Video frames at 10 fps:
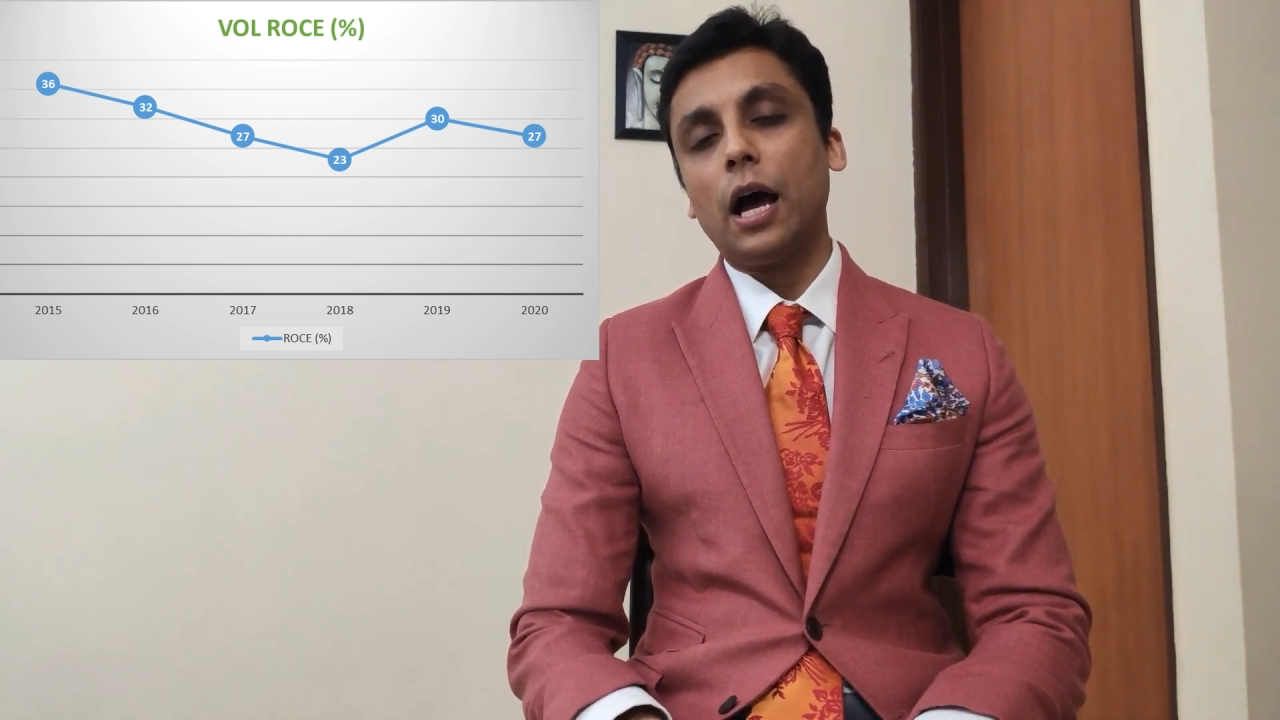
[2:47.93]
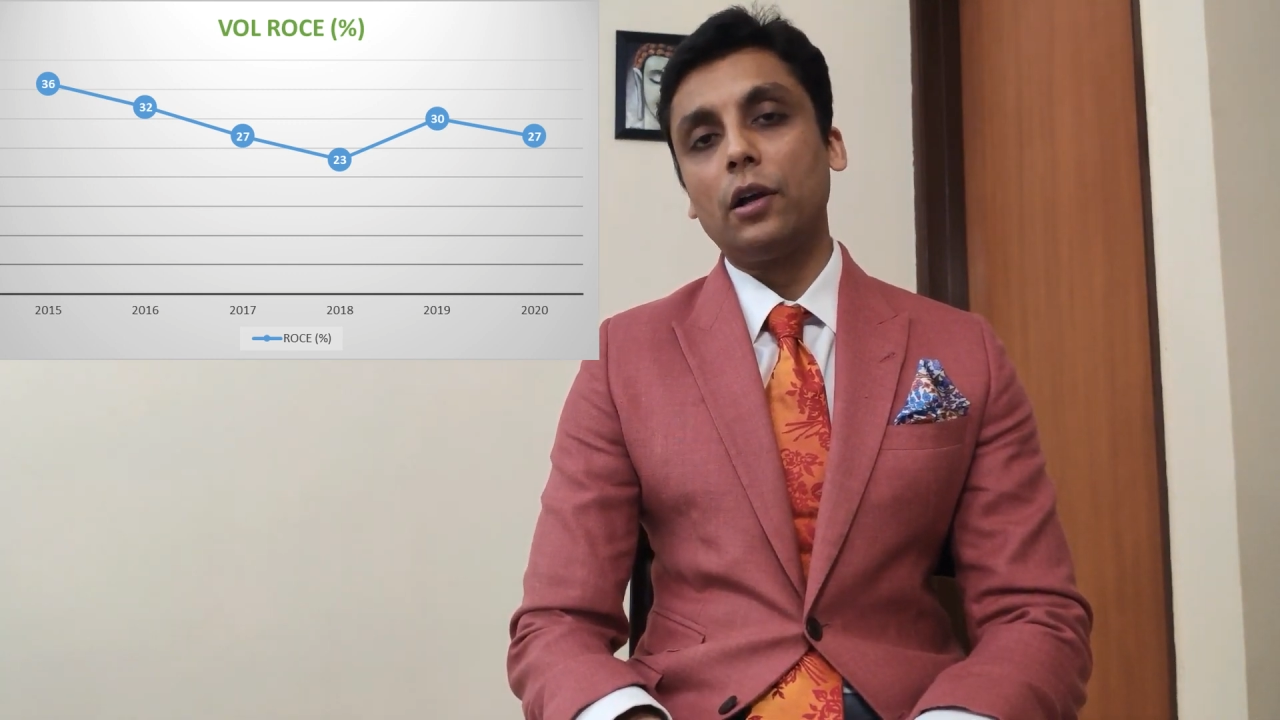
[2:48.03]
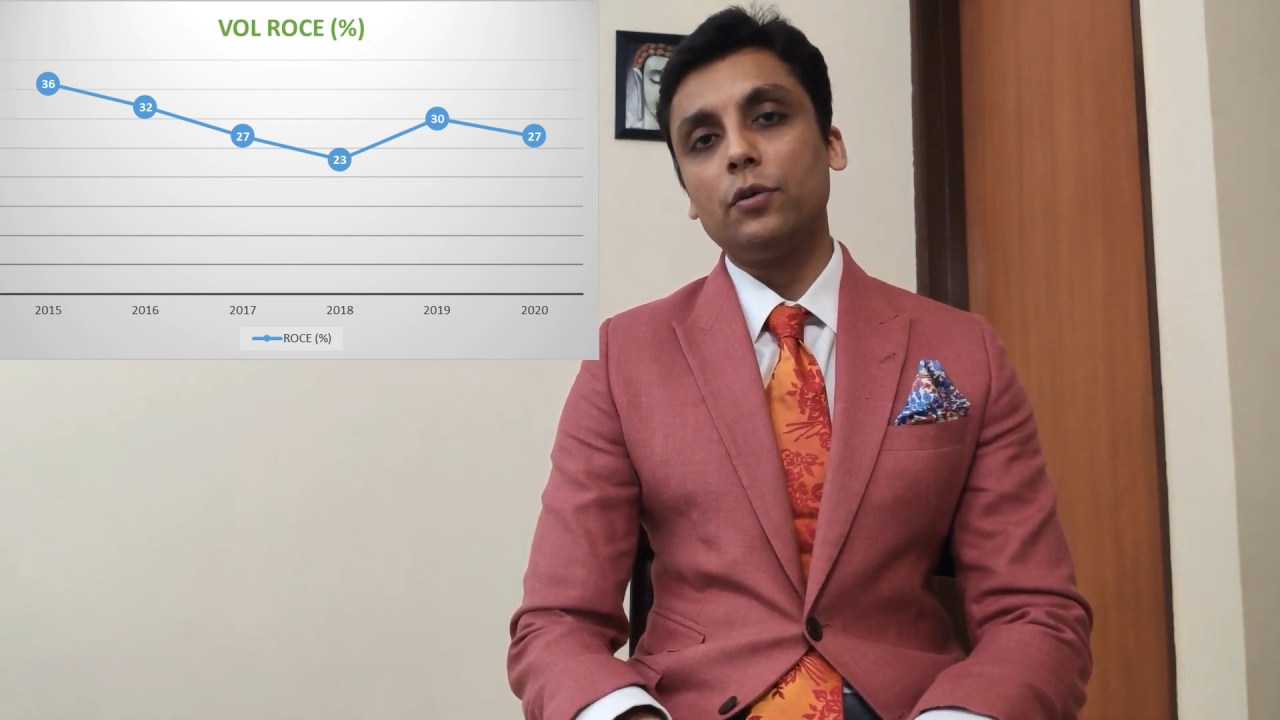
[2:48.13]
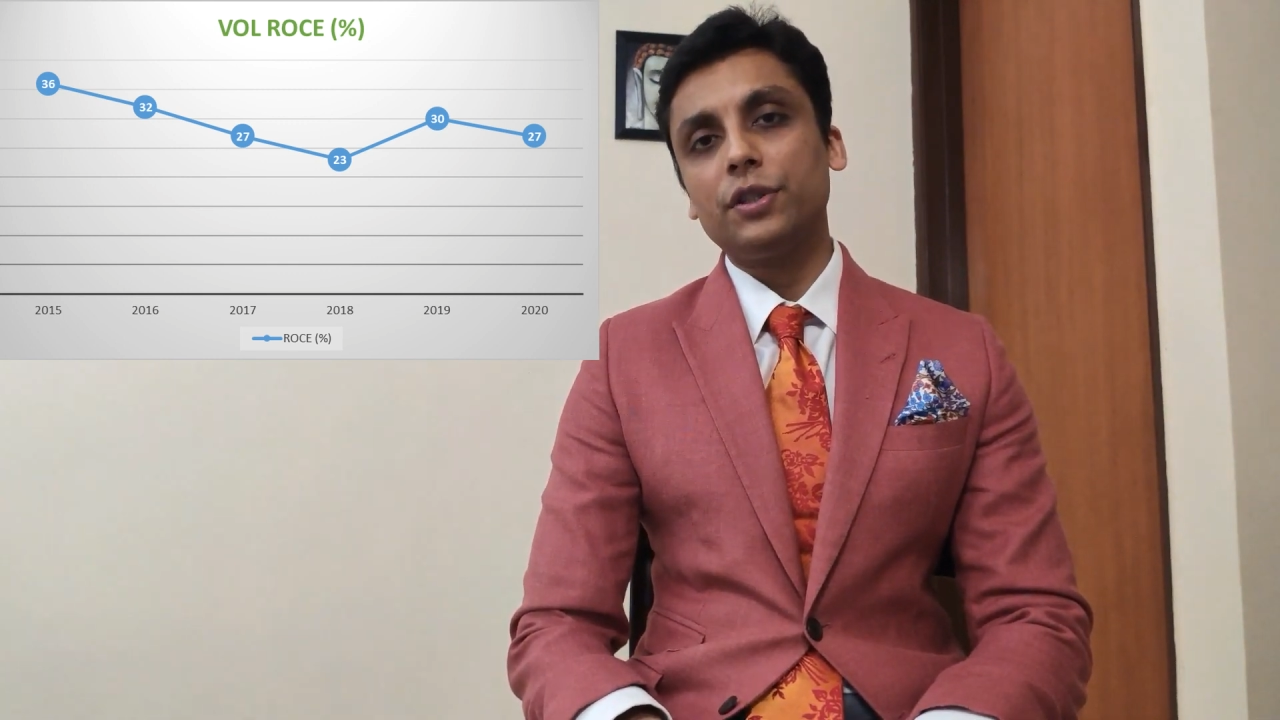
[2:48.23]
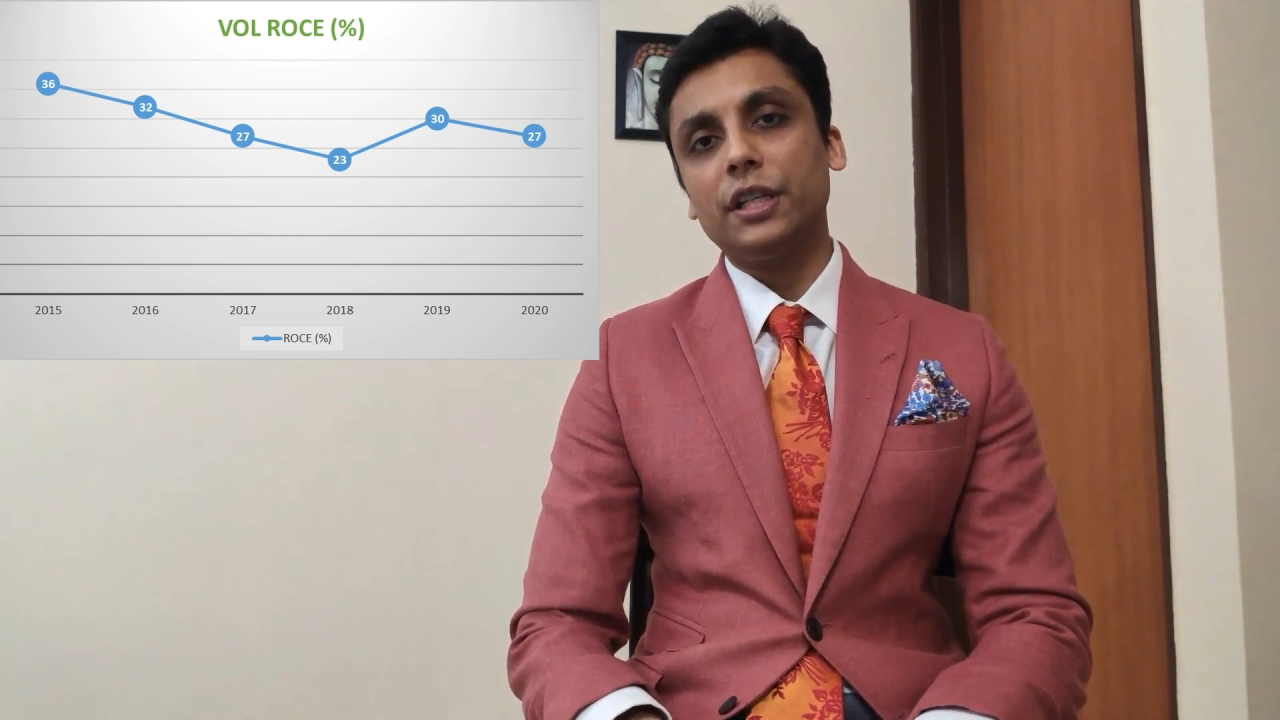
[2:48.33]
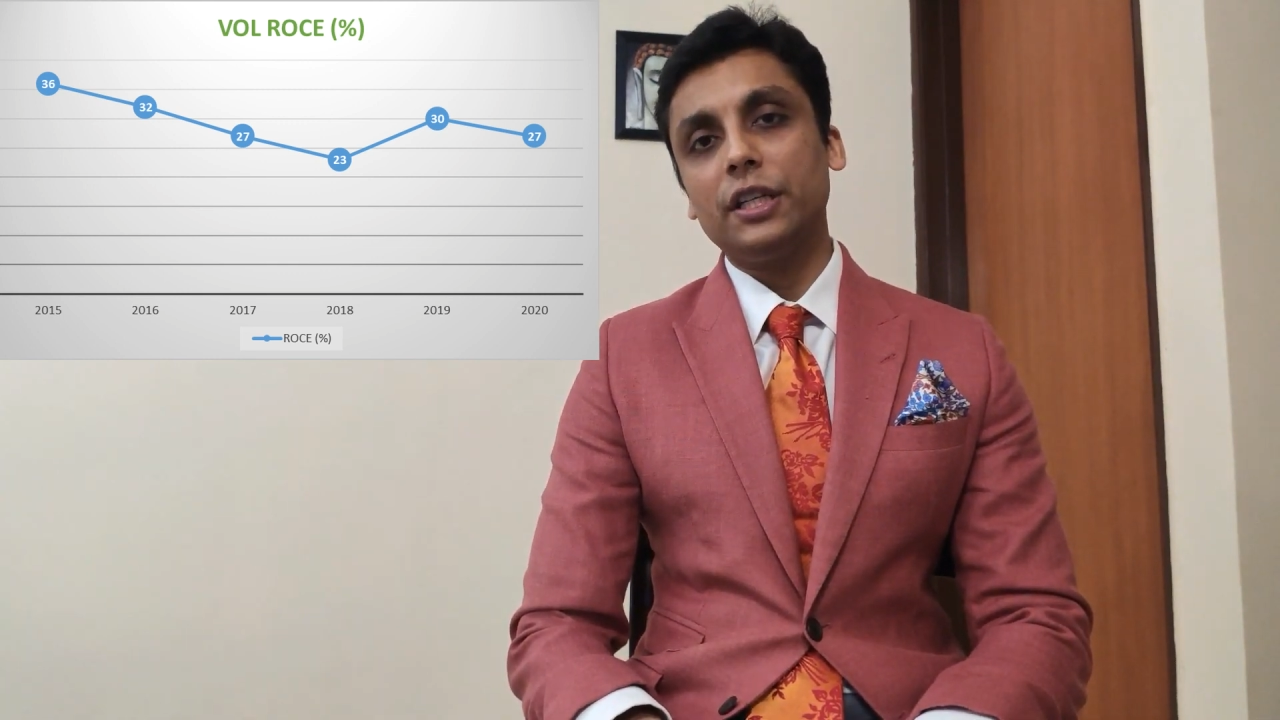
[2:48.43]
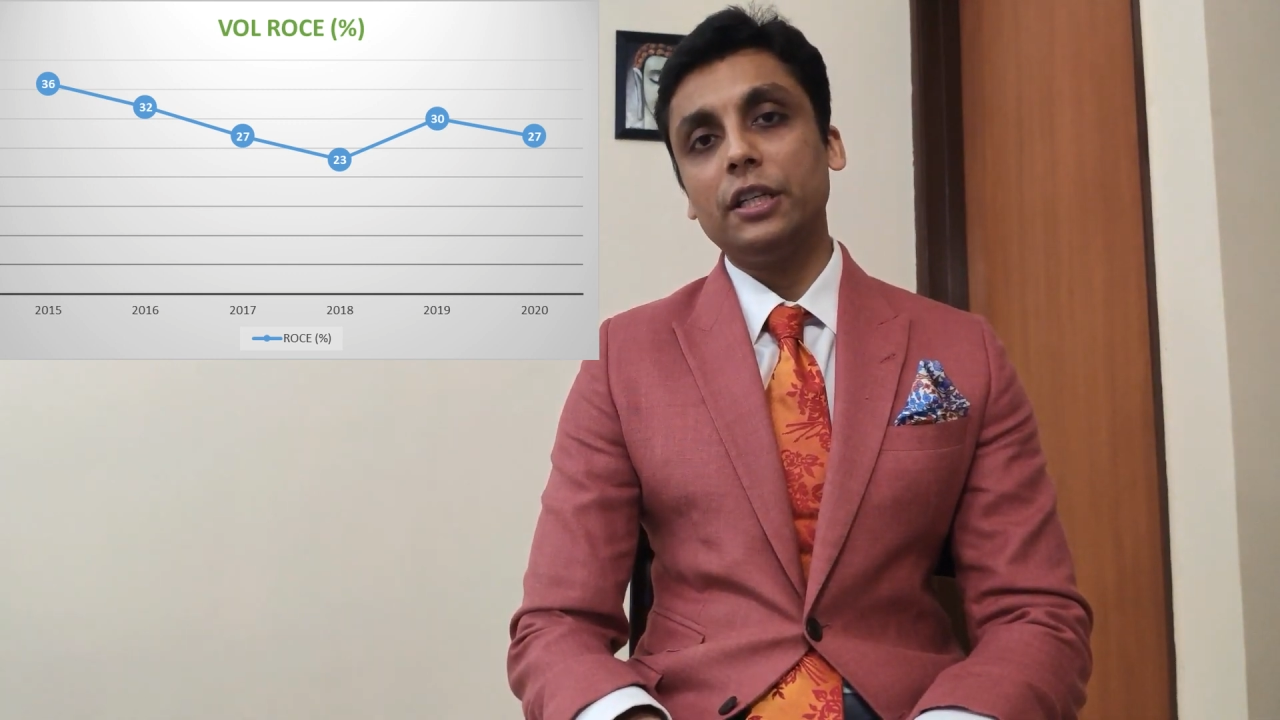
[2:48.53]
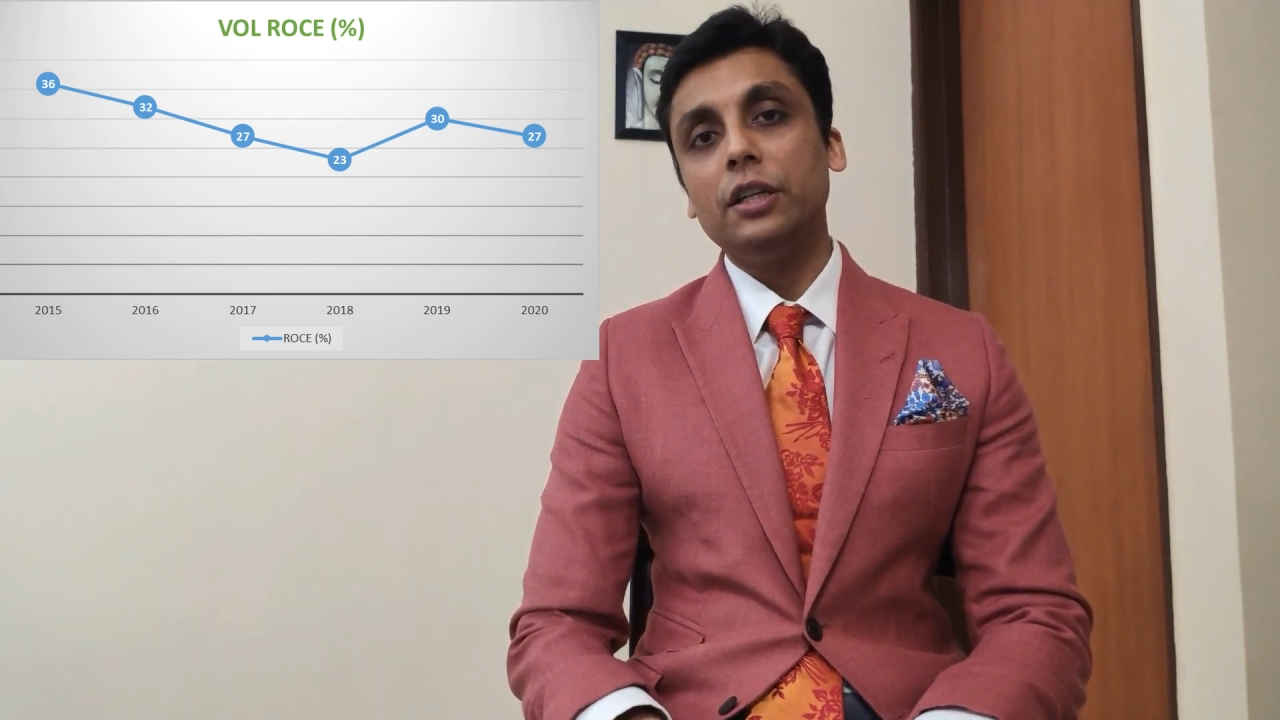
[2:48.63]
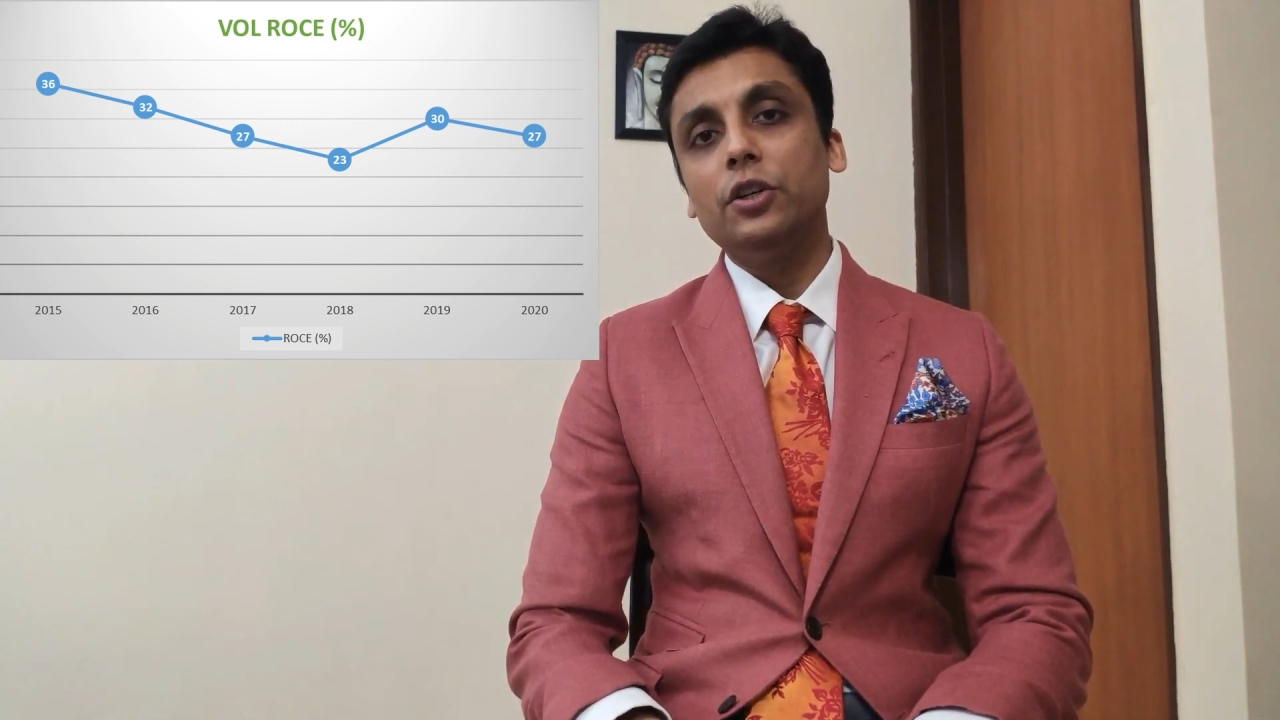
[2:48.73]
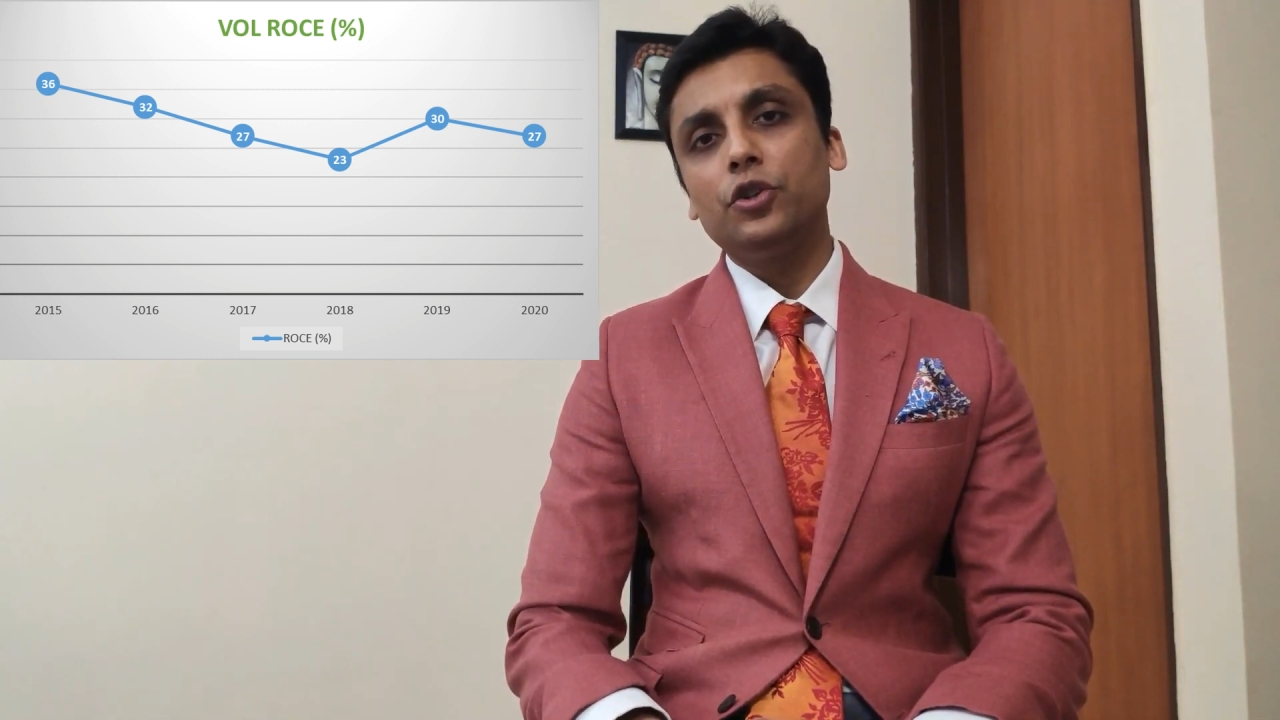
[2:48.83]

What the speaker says: ROCE